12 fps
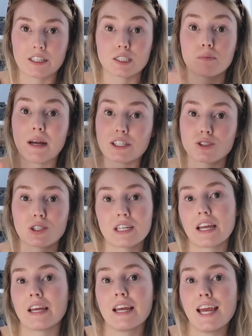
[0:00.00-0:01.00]

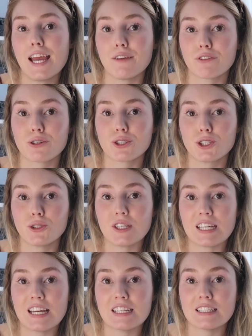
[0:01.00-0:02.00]
especially if you're
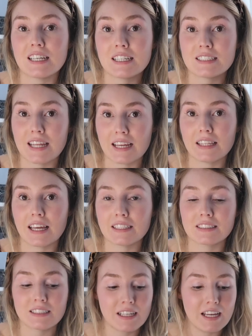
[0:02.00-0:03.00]
shooting in
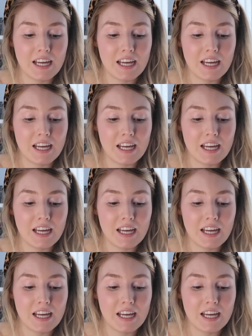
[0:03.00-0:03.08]
daylight.